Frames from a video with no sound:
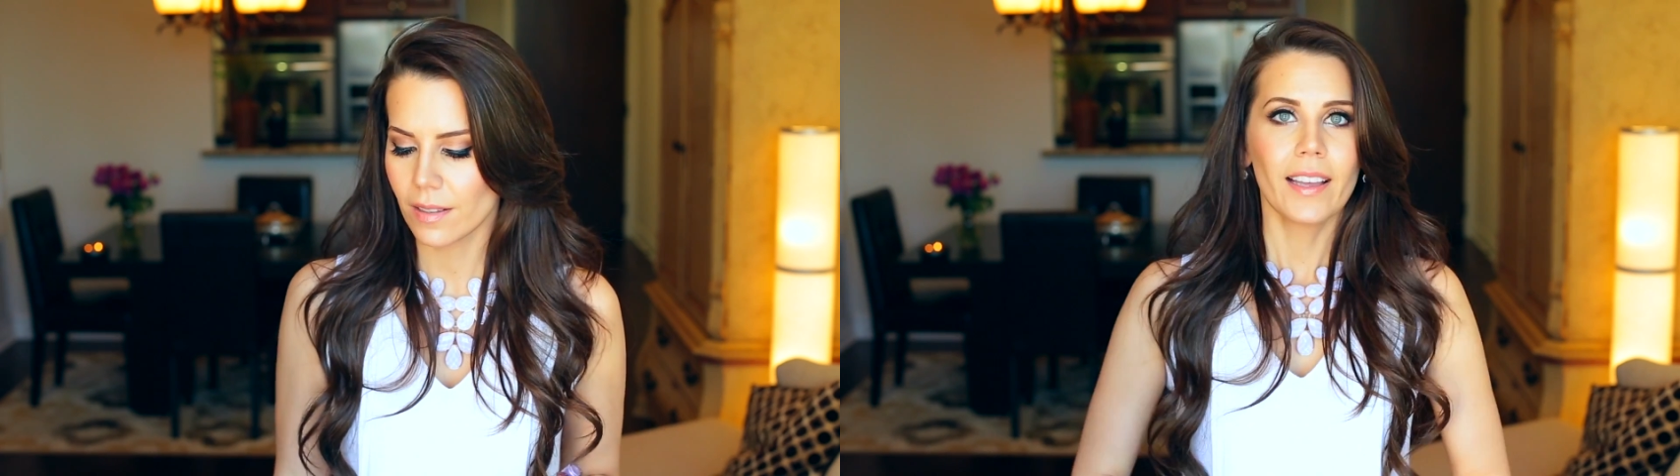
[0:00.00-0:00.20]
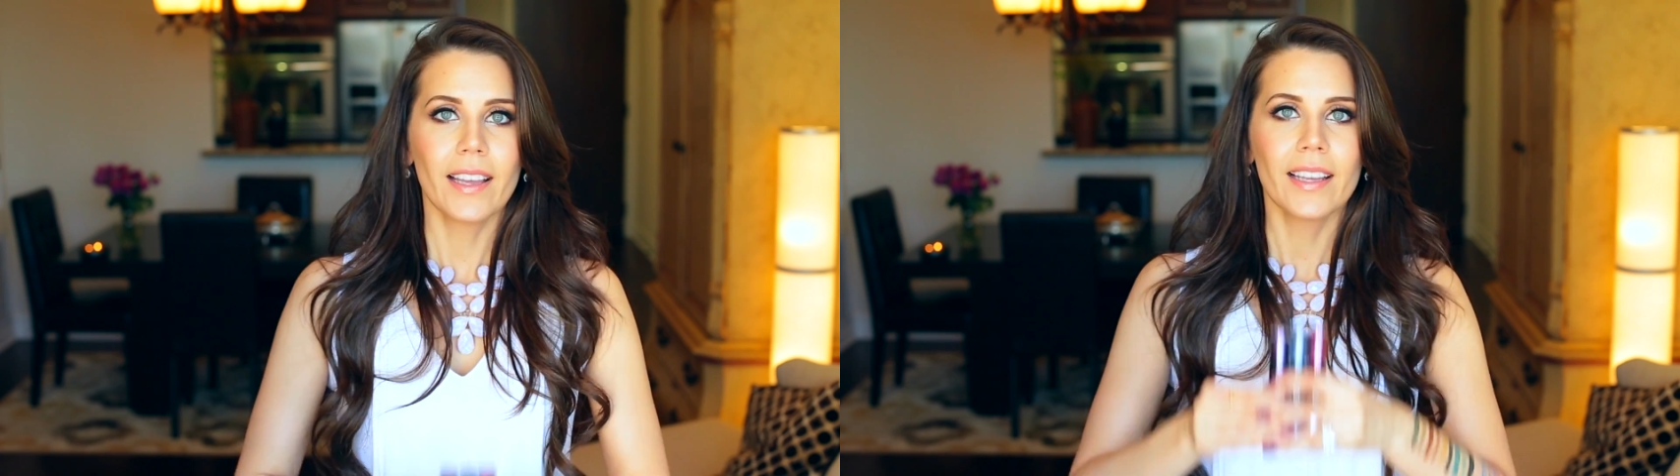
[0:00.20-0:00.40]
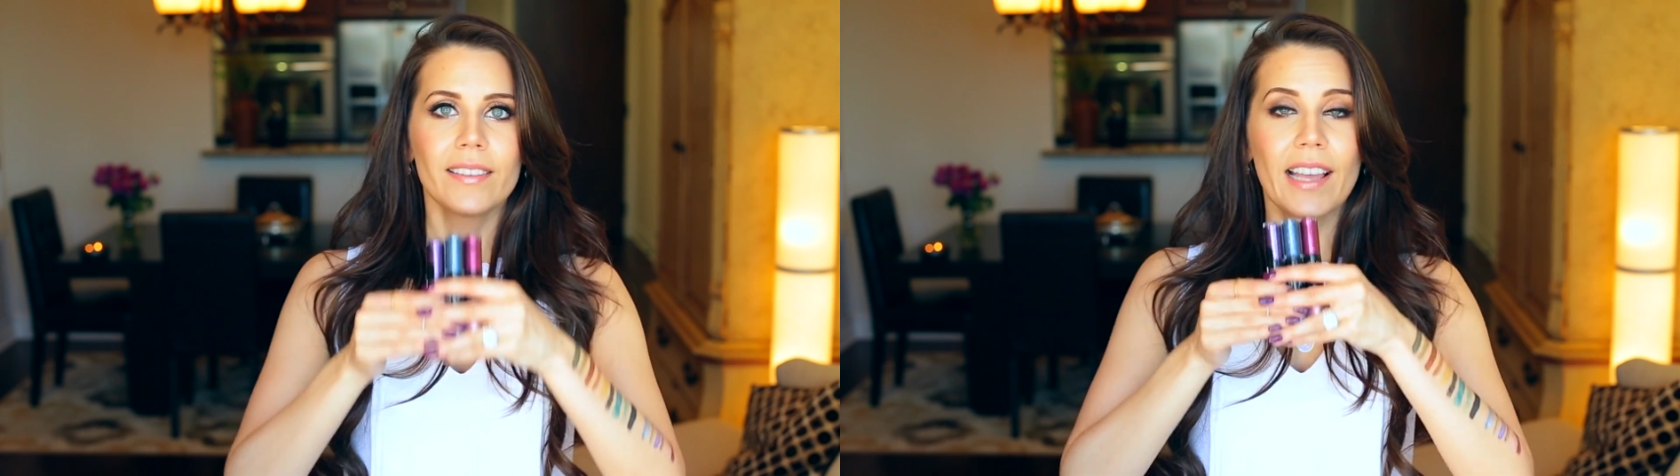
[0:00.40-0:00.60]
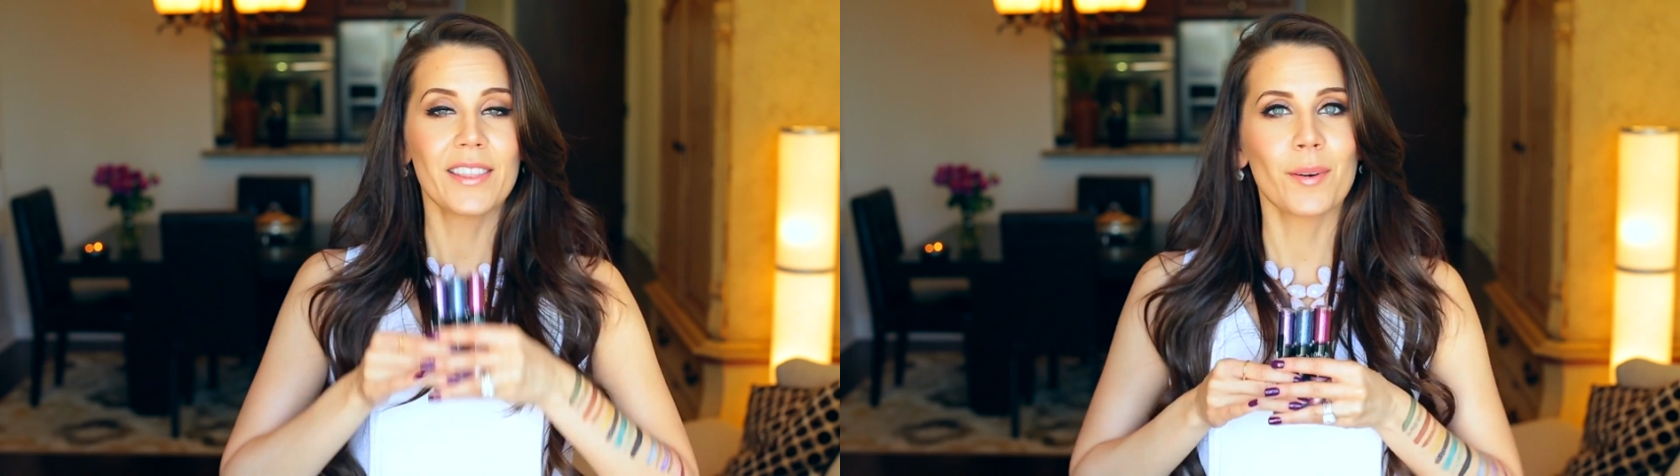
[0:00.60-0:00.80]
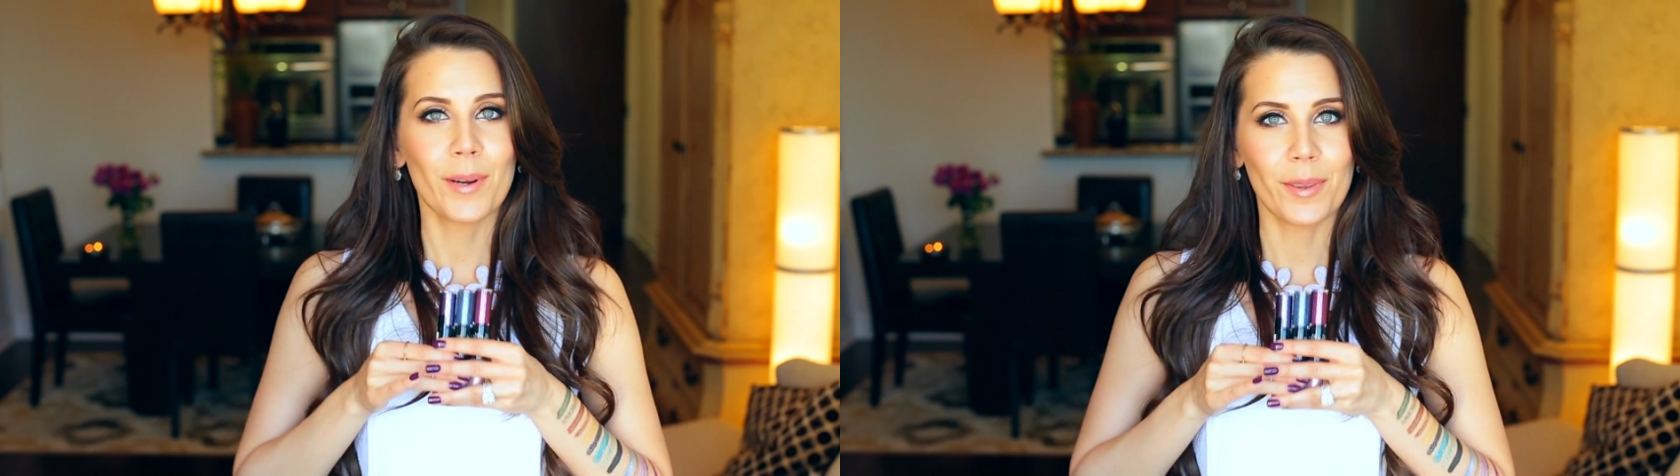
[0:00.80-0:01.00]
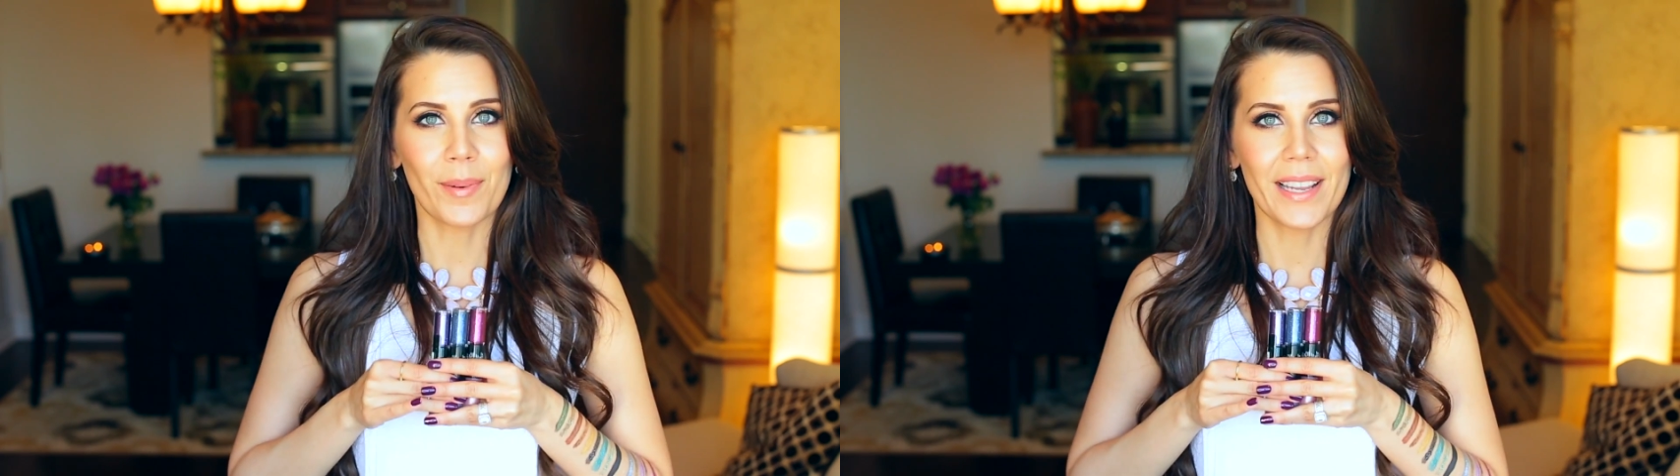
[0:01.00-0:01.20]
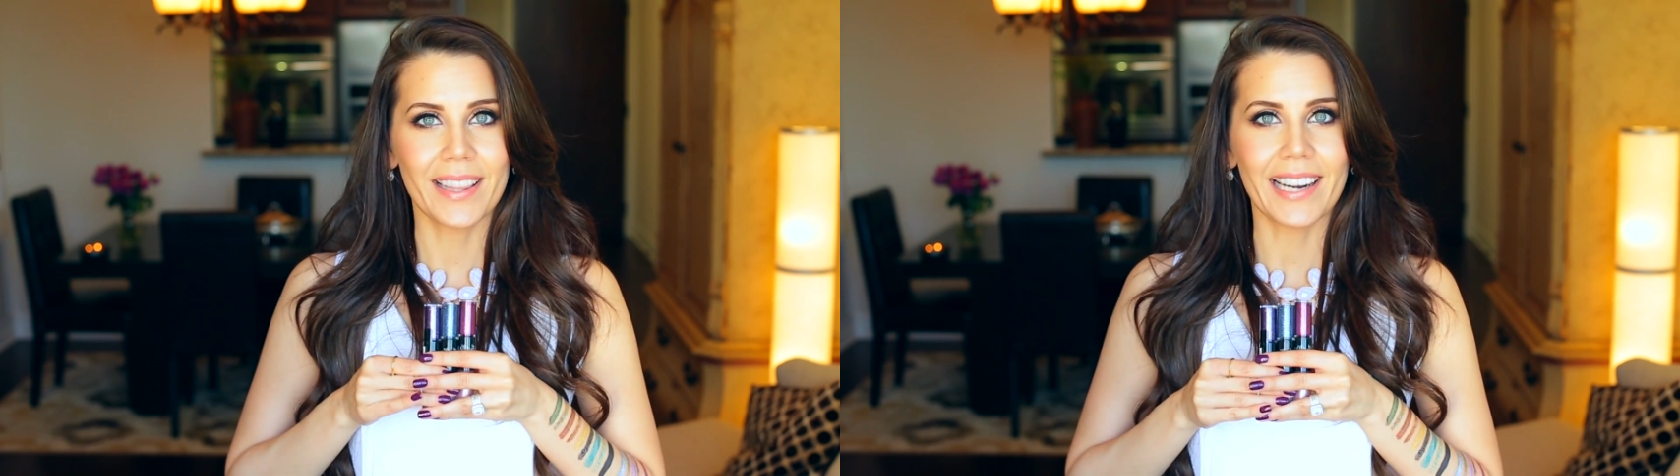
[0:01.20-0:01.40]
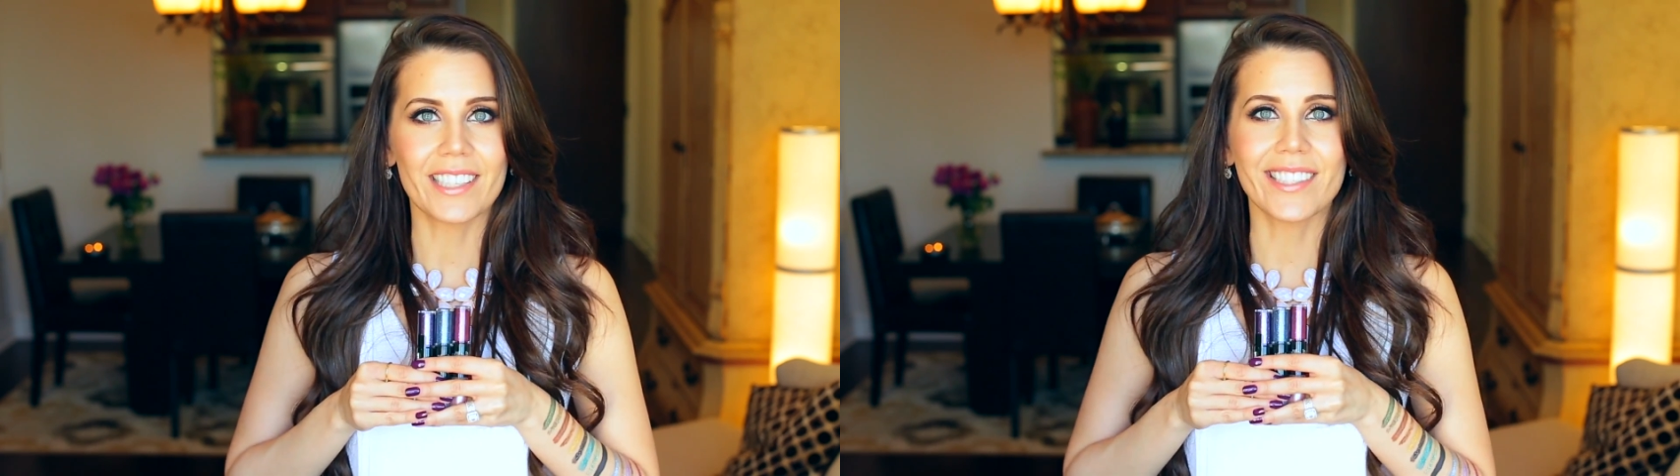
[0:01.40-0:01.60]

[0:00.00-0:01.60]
And then there were three that I